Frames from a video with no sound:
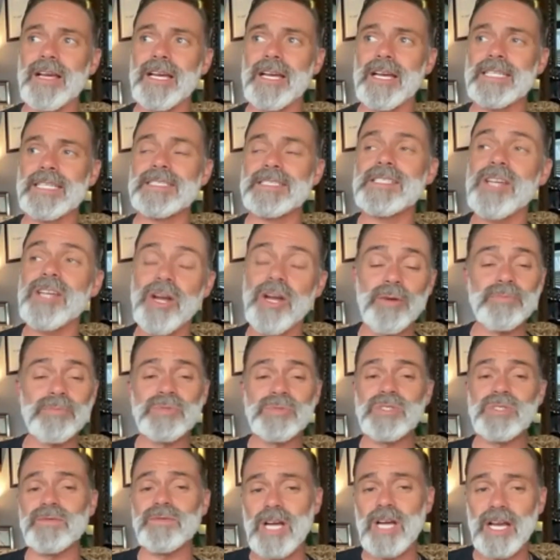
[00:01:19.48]
in
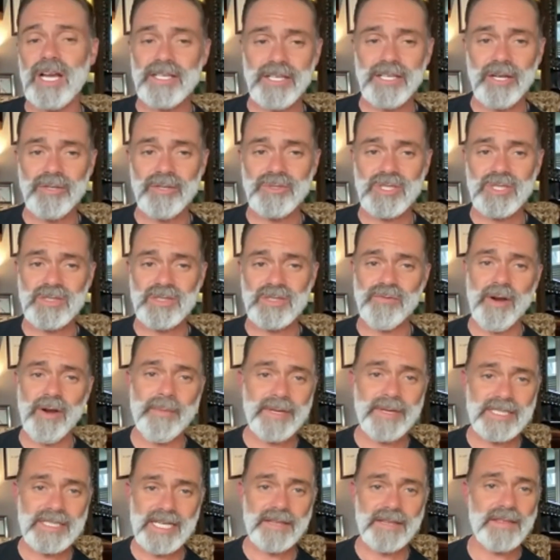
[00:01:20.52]
terms of diagnosis for
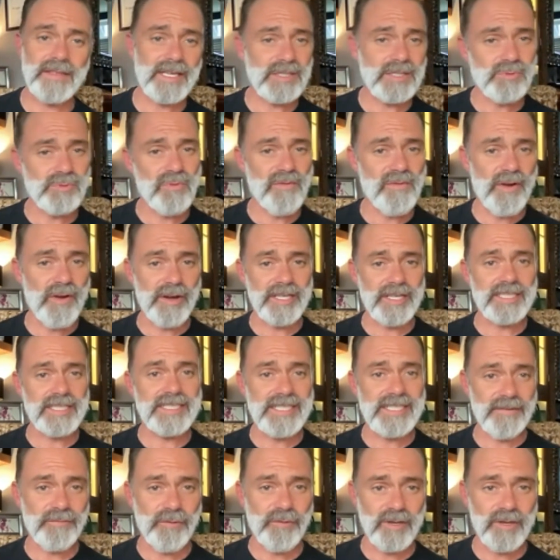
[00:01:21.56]
MND, things were very
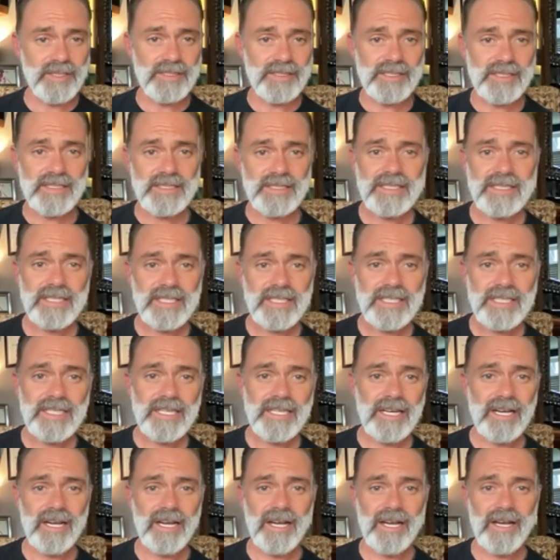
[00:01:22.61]
different.
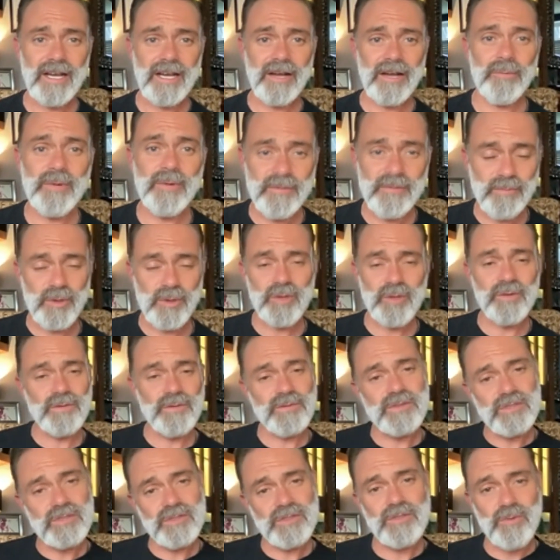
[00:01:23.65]
We've
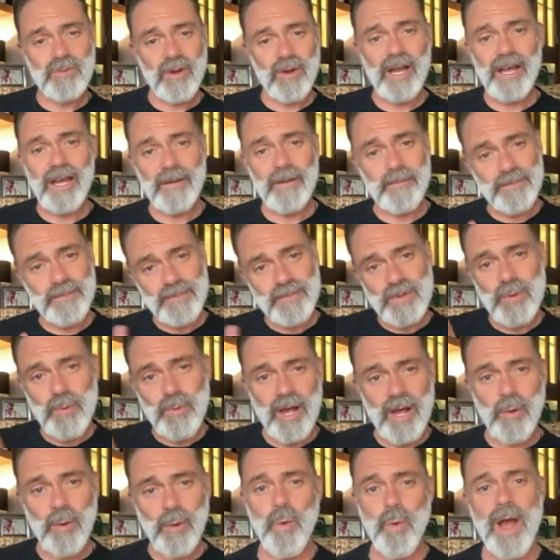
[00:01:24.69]
moved quite
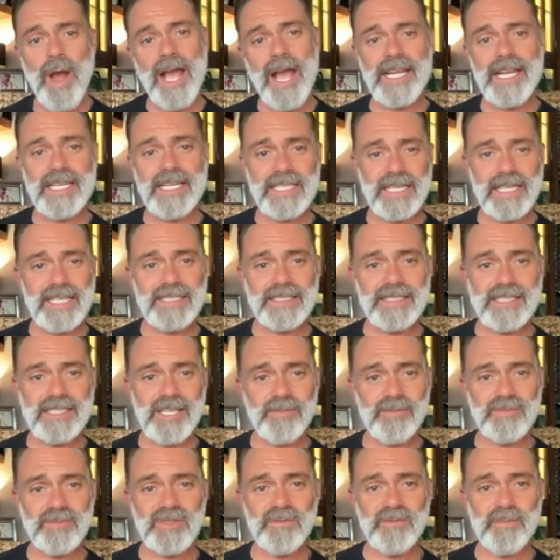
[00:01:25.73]
a way in
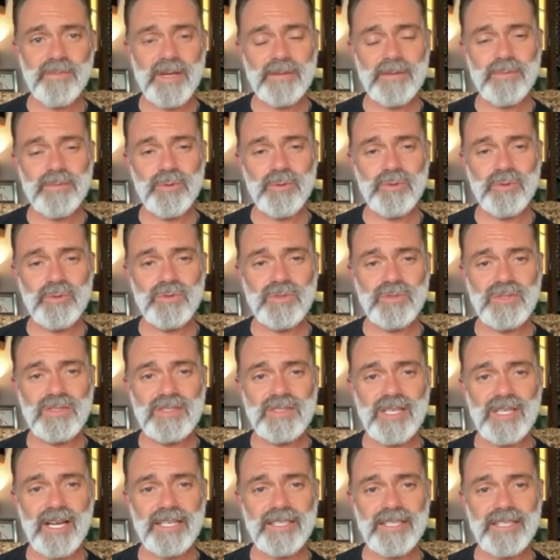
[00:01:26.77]
terms of people's
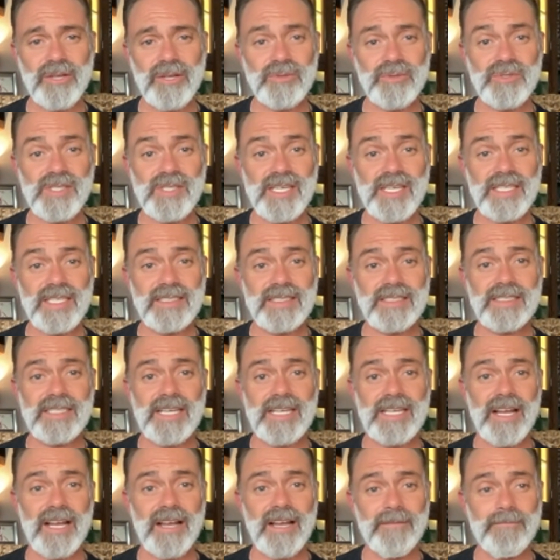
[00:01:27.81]
diagnoses
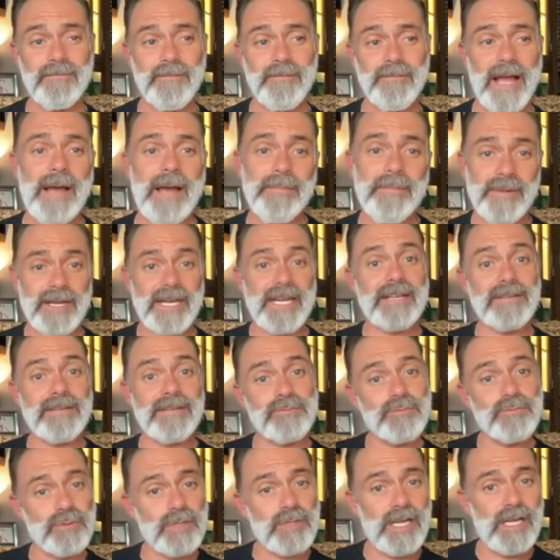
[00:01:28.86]

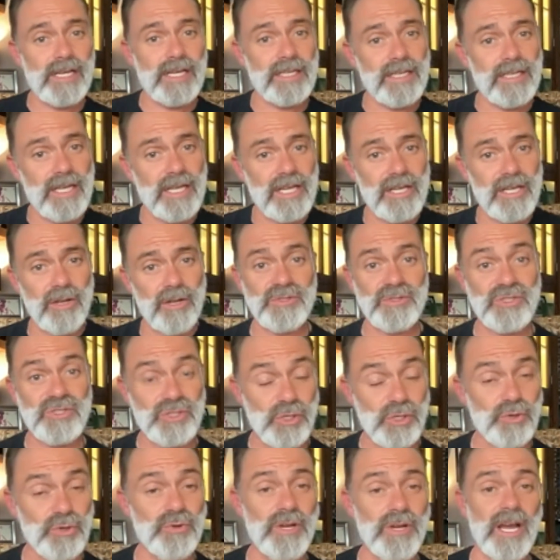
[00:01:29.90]
happening a lot
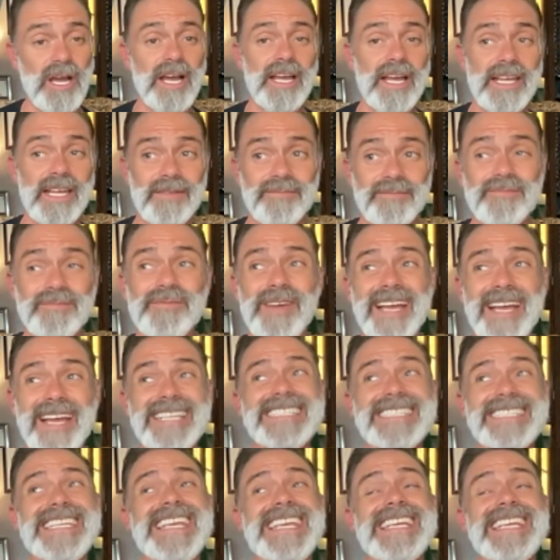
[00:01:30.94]
sooner. In
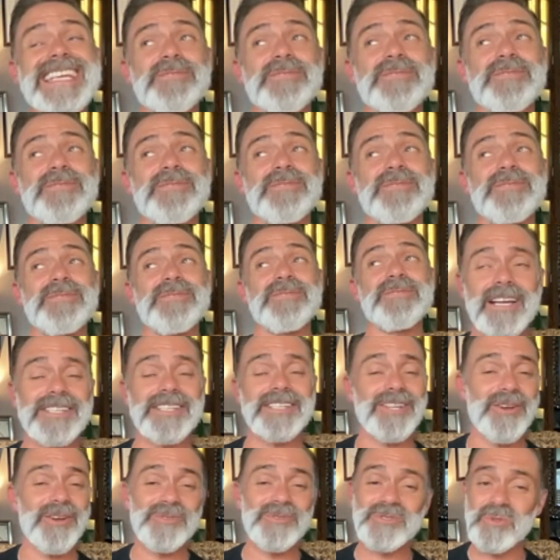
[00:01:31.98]
fact, he was only
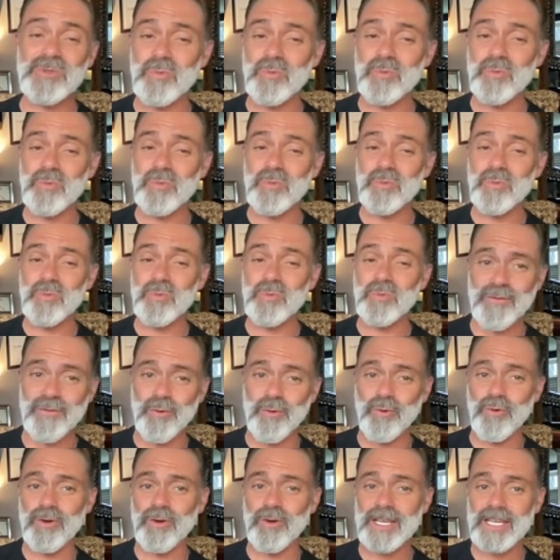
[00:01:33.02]
diagnosed a week
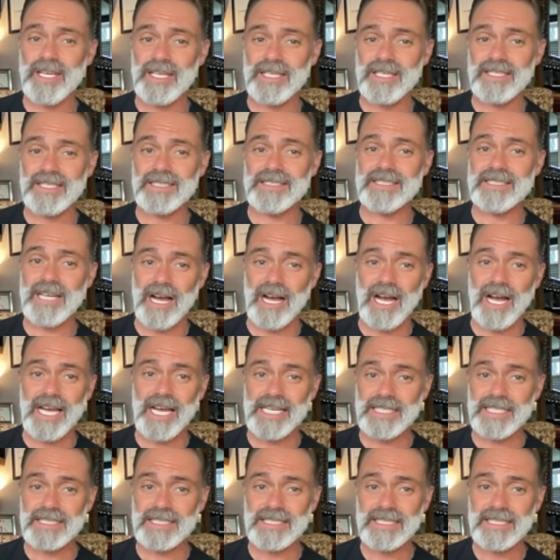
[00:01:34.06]
before he
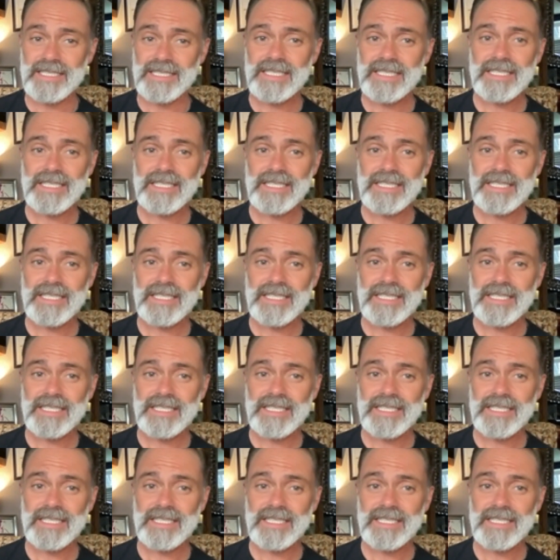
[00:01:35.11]
died.